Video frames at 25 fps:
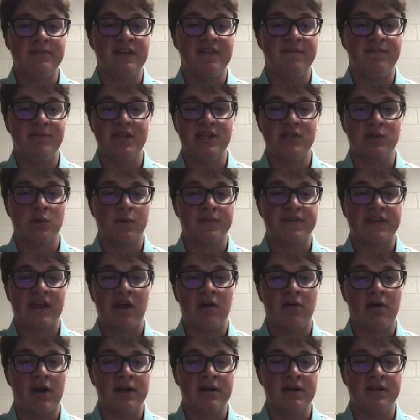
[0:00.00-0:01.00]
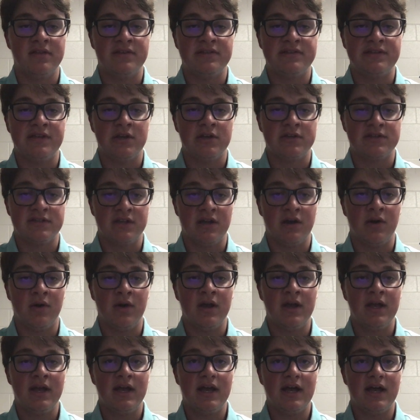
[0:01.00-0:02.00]
They've beaten North Carolina this year, so
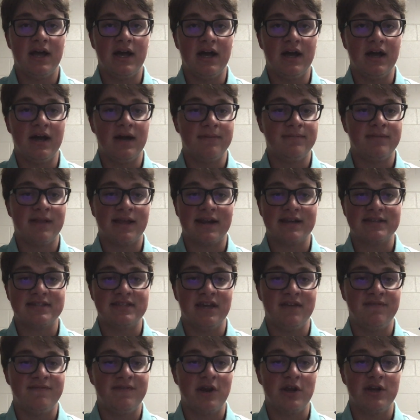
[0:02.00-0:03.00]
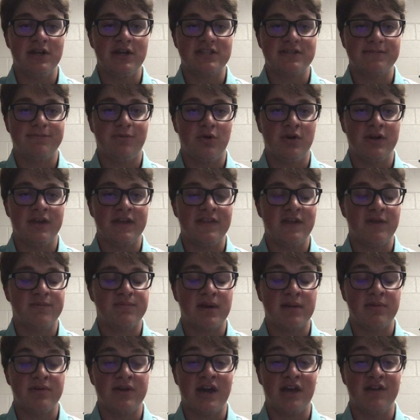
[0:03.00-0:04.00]
like I said, very disappointing, and they're
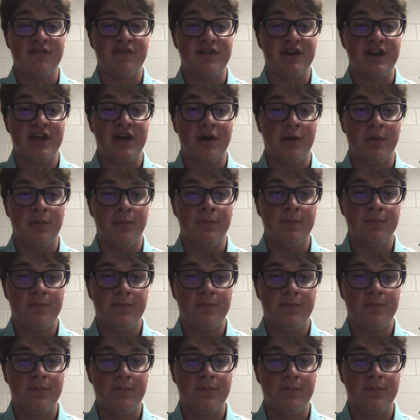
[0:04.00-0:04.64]
probably out of it now.